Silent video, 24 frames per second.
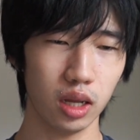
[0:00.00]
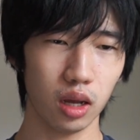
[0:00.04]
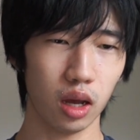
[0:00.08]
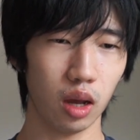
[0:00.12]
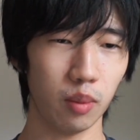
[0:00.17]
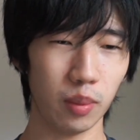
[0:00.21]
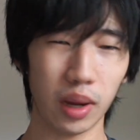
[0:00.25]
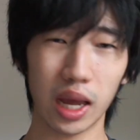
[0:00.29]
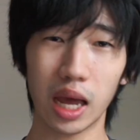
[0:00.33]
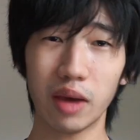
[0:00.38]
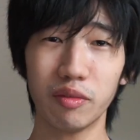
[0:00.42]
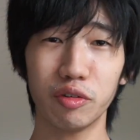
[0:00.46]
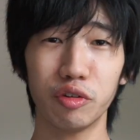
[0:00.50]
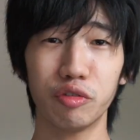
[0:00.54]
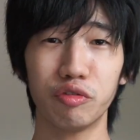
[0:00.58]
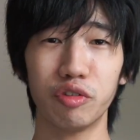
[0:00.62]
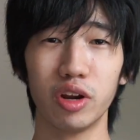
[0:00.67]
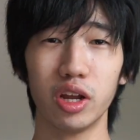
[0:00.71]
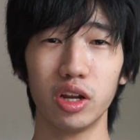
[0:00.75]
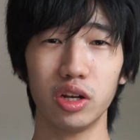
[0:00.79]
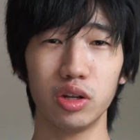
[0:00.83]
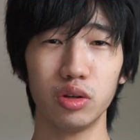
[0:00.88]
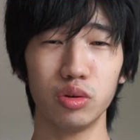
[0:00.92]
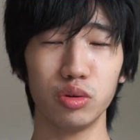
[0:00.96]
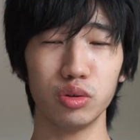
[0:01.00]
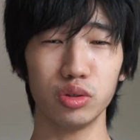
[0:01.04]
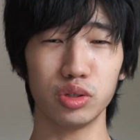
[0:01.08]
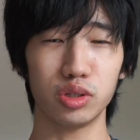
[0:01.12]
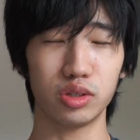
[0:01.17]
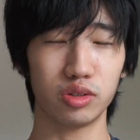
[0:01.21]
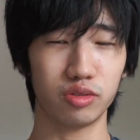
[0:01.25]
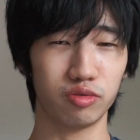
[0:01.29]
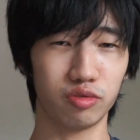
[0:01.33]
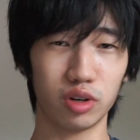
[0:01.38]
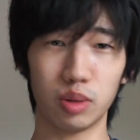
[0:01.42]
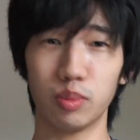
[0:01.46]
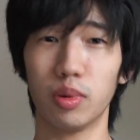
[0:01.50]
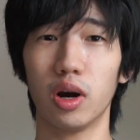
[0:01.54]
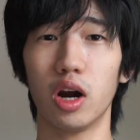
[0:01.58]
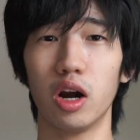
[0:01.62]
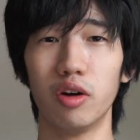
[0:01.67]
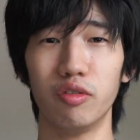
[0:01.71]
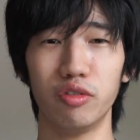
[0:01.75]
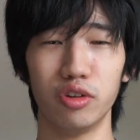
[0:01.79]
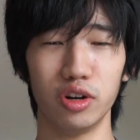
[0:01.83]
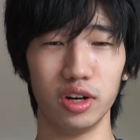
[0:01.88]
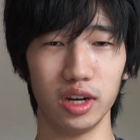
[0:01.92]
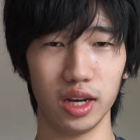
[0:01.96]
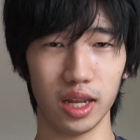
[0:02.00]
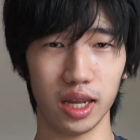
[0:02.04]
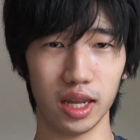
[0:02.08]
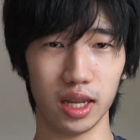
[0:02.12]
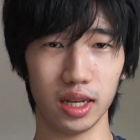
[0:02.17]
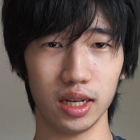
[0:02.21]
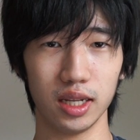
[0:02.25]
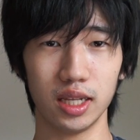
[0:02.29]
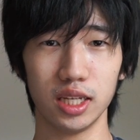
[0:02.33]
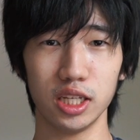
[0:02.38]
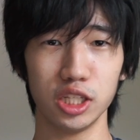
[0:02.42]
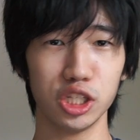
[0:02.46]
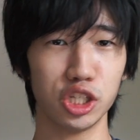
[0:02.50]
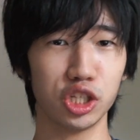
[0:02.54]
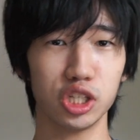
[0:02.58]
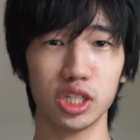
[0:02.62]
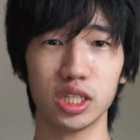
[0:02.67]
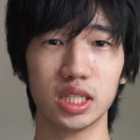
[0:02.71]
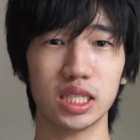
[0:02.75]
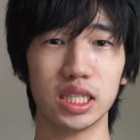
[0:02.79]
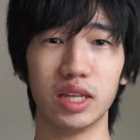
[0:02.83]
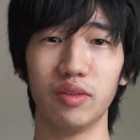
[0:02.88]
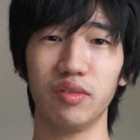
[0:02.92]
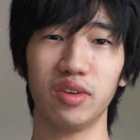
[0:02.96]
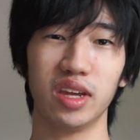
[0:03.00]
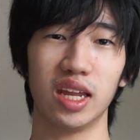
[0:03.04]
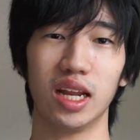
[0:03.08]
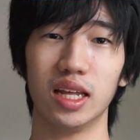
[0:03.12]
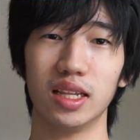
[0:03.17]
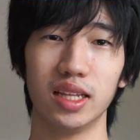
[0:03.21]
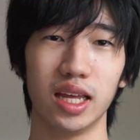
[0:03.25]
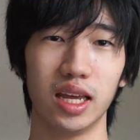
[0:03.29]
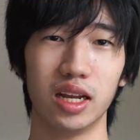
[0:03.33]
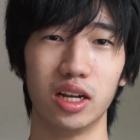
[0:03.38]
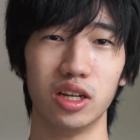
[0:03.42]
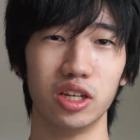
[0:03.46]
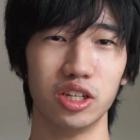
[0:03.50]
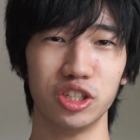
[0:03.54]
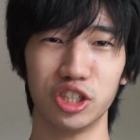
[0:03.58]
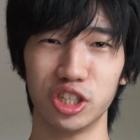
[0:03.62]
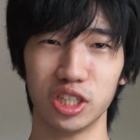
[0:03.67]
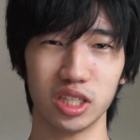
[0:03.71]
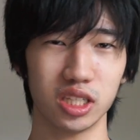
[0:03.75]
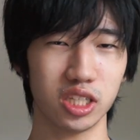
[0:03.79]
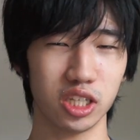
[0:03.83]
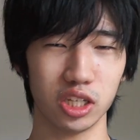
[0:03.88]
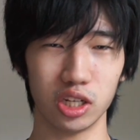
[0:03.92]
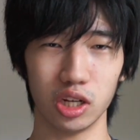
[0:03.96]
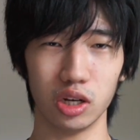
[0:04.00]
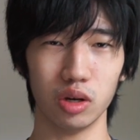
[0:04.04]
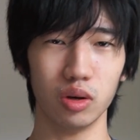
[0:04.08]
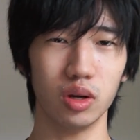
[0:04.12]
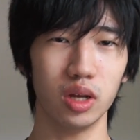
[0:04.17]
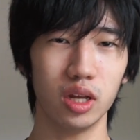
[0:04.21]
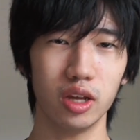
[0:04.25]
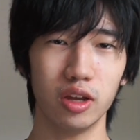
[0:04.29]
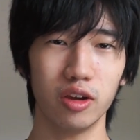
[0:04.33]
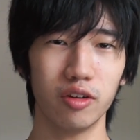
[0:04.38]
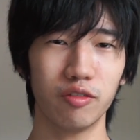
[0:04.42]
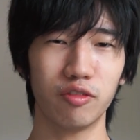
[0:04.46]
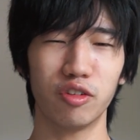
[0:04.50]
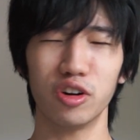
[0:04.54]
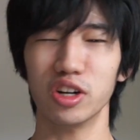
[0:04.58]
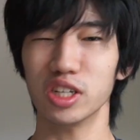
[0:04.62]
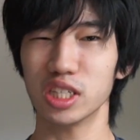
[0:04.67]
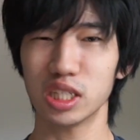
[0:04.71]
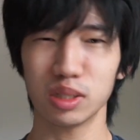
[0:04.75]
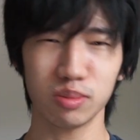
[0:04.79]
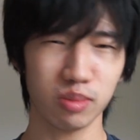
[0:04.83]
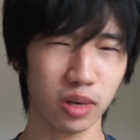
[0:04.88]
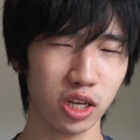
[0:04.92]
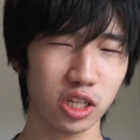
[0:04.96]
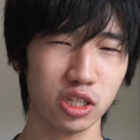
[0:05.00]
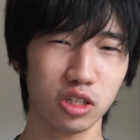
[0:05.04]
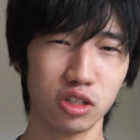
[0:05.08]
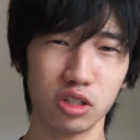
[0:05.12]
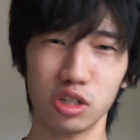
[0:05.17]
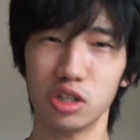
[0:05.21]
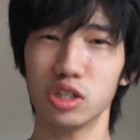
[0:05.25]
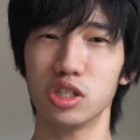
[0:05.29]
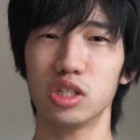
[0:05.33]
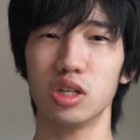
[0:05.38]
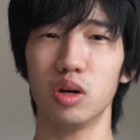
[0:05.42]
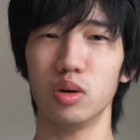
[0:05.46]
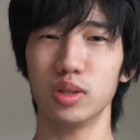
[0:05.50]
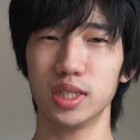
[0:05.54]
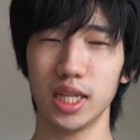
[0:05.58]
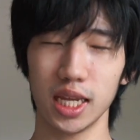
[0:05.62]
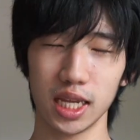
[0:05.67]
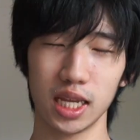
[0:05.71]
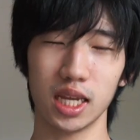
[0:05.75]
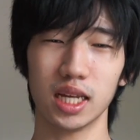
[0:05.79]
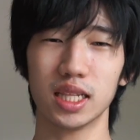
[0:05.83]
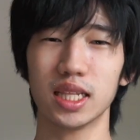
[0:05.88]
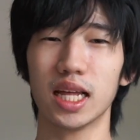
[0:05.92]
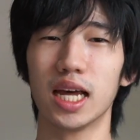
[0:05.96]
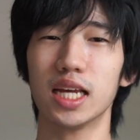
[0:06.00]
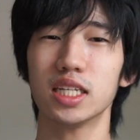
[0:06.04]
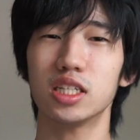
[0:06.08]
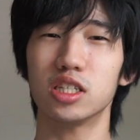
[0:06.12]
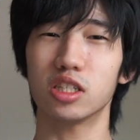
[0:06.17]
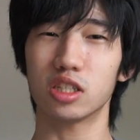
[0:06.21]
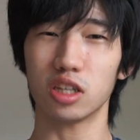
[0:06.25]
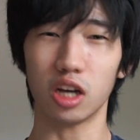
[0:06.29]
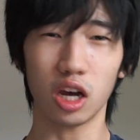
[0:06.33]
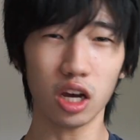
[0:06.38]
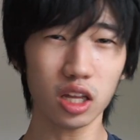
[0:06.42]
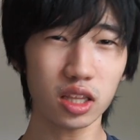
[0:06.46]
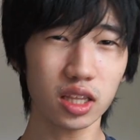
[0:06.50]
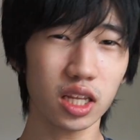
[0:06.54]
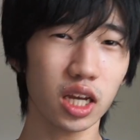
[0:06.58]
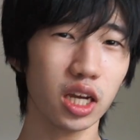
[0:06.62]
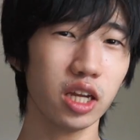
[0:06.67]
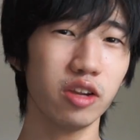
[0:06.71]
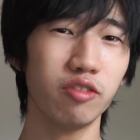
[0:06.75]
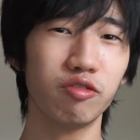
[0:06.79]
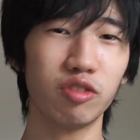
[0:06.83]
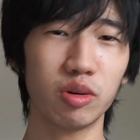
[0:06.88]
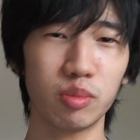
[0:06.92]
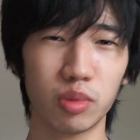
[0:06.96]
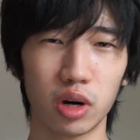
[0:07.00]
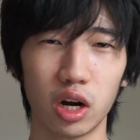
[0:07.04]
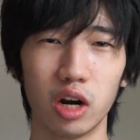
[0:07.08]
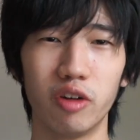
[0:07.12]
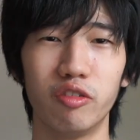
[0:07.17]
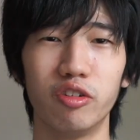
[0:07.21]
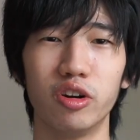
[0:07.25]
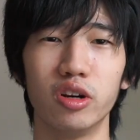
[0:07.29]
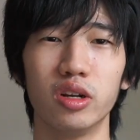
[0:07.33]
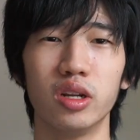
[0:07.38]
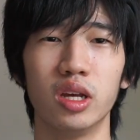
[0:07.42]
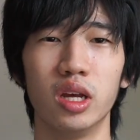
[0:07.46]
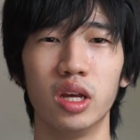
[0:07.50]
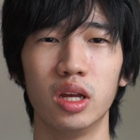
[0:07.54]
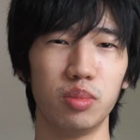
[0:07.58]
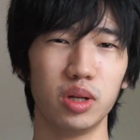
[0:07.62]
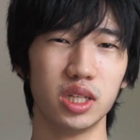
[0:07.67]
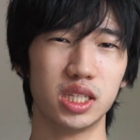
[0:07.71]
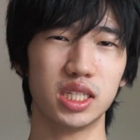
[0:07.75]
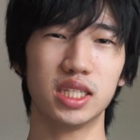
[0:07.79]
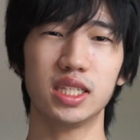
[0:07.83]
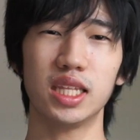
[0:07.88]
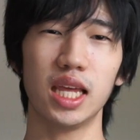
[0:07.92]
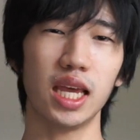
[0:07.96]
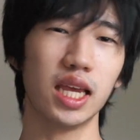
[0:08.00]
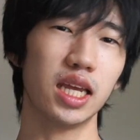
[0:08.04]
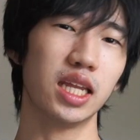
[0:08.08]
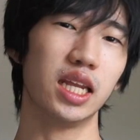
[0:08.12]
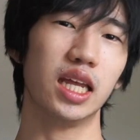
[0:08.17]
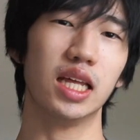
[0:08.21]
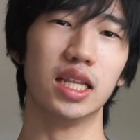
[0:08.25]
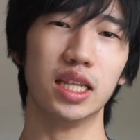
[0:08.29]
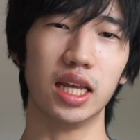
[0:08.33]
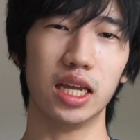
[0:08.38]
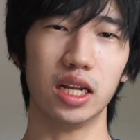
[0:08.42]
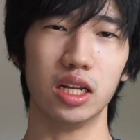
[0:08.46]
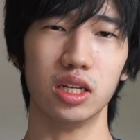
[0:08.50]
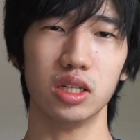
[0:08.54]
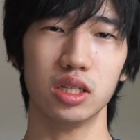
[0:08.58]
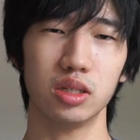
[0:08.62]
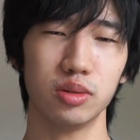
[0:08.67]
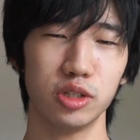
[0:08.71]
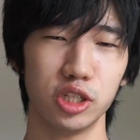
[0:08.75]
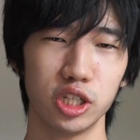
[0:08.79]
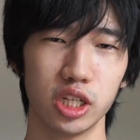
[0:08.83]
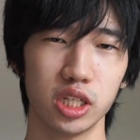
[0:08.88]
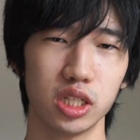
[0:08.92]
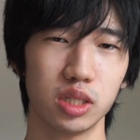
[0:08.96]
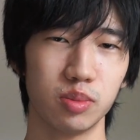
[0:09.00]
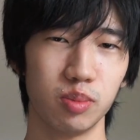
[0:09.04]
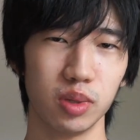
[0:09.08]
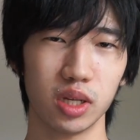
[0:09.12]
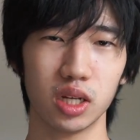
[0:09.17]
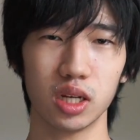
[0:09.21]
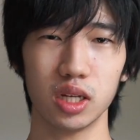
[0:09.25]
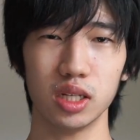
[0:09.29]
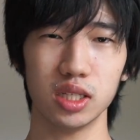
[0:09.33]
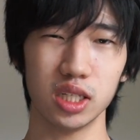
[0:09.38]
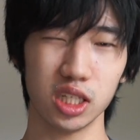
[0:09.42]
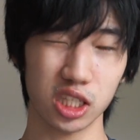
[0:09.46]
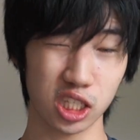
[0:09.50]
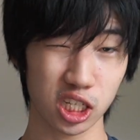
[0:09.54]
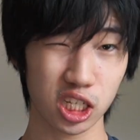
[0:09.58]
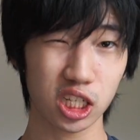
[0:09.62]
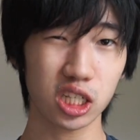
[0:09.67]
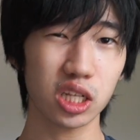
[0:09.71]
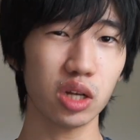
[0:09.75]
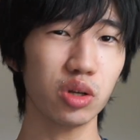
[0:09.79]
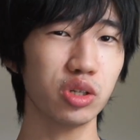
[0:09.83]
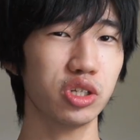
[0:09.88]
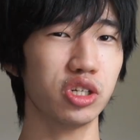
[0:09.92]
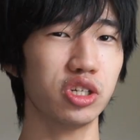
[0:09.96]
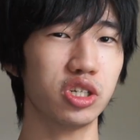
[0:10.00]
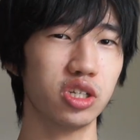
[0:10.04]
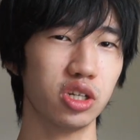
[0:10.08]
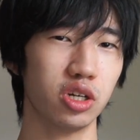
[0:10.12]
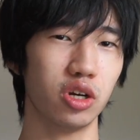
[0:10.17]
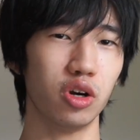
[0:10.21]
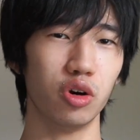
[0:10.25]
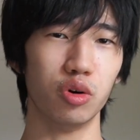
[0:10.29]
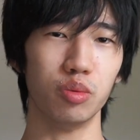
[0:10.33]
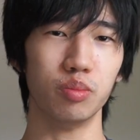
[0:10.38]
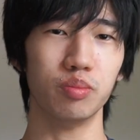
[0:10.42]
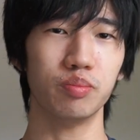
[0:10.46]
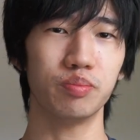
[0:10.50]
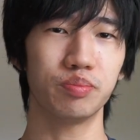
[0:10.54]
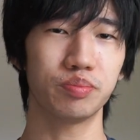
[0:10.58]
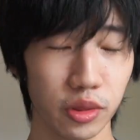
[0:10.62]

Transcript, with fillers: Um, I have a friend who's from Harvard and he's just living in Atlanta, just, you know, for a semester or so, taking classes online from Harvard but staying in Atlanta just because it's closer to home.